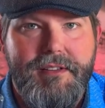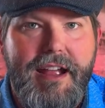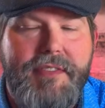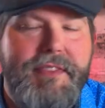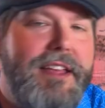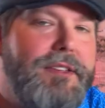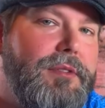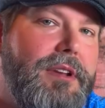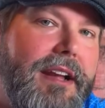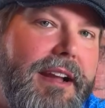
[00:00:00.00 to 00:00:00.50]

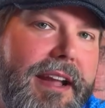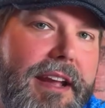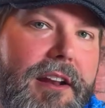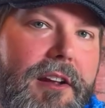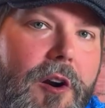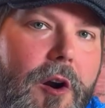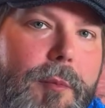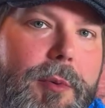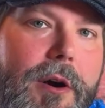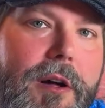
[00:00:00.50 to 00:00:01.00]
And that's what I kind
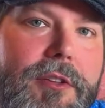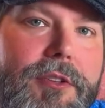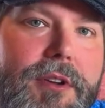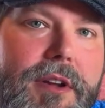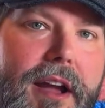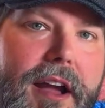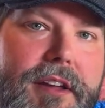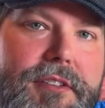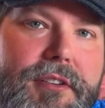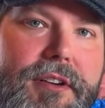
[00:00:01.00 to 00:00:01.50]
of hope all you
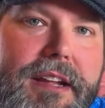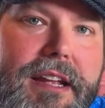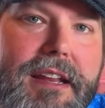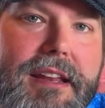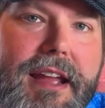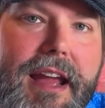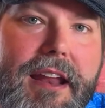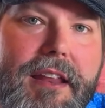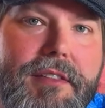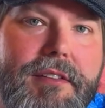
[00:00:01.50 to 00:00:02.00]
guys are
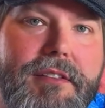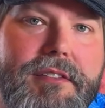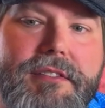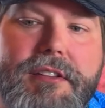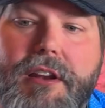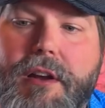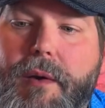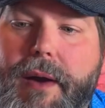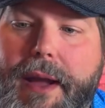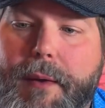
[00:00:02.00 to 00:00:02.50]
getting out of this.
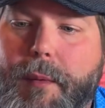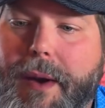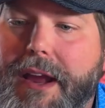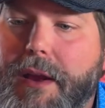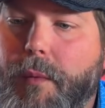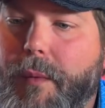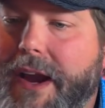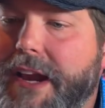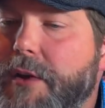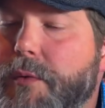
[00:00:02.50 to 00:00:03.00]

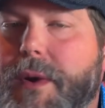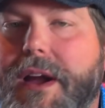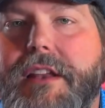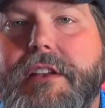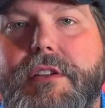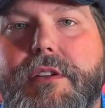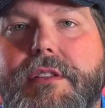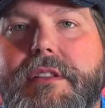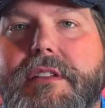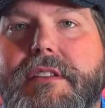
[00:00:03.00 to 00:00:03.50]
Why do I
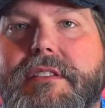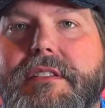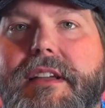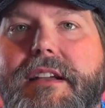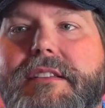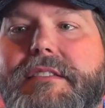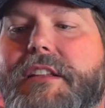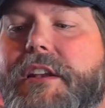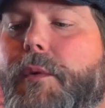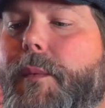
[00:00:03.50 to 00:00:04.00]
do these
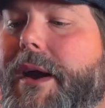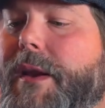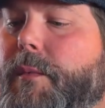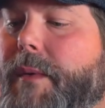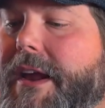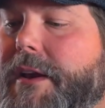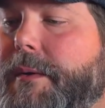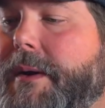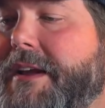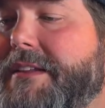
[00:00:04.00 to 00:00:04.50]
things?
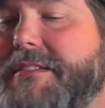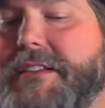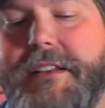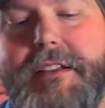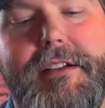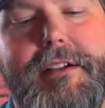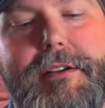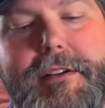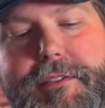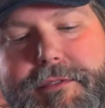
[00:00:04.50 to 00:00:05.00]
Why do I sit
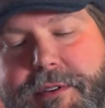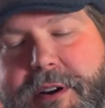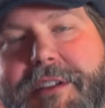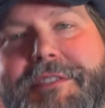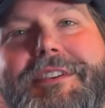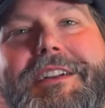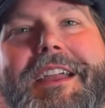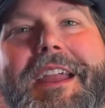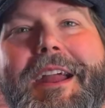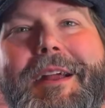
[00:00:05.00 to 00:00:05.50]
here in
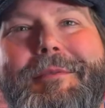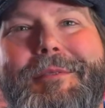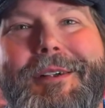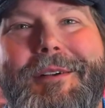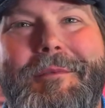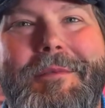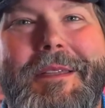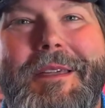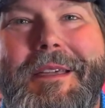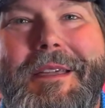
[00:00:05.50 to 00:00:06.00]
front of a
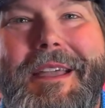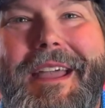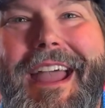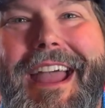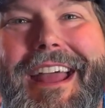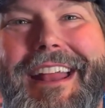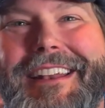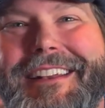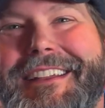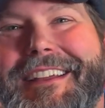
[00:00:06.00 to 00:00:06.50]
camera
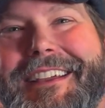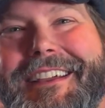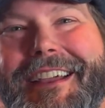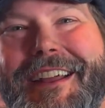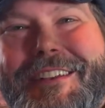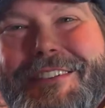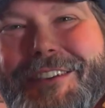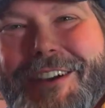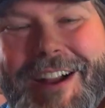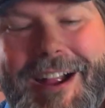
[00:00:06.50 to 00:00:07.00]

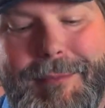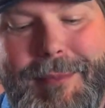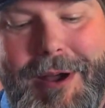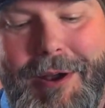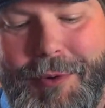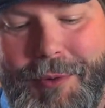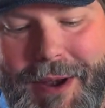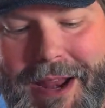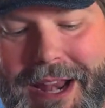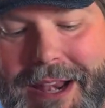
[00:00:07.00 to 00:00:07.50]
and talk
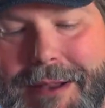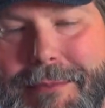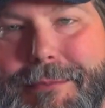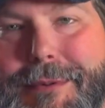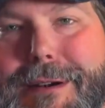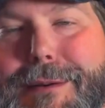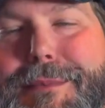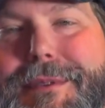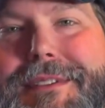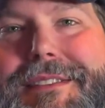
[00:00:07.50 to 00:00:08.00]
about random
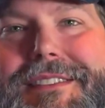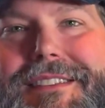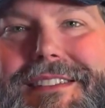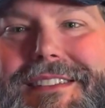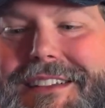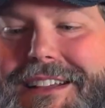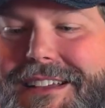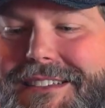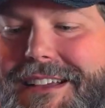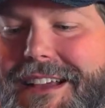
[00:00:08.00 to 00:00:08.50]
bourbons? Is
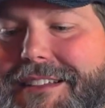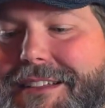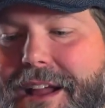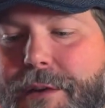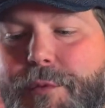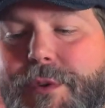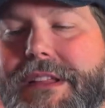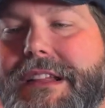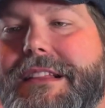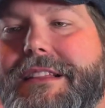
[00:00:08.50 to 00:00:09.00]
it because I
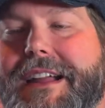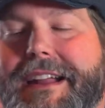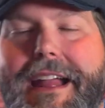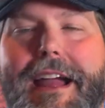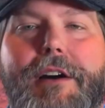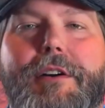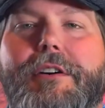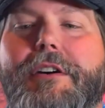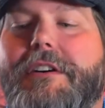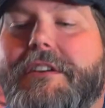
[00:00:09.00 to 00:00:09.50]
really like
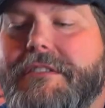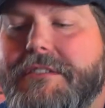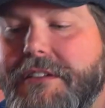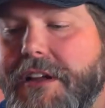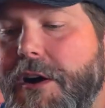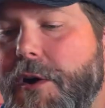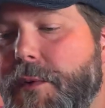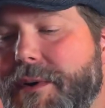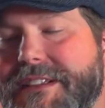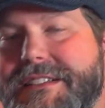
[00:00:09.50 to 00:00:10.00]
alcohol?
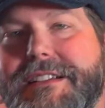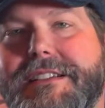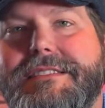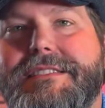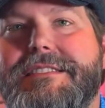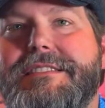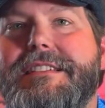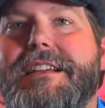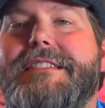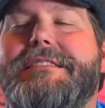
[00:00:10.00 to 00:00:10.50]
No, it's because
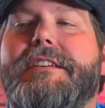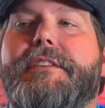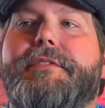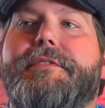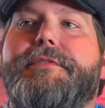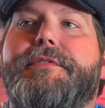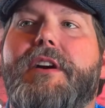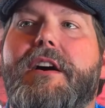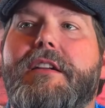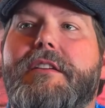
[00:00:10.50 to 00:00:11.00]
it's a
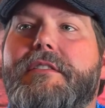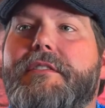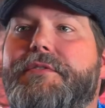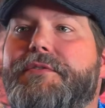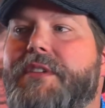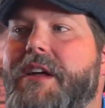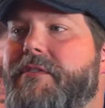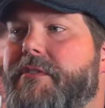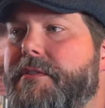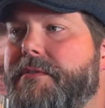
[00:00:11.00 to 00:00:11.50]
fun,
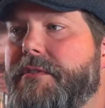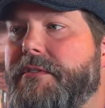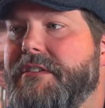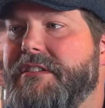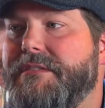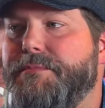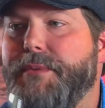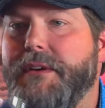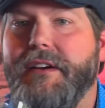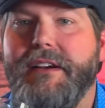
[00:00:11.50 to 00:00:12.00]
flavorful
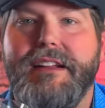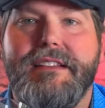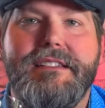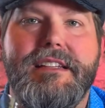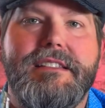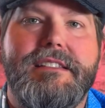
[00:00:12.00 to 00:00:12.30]
experience.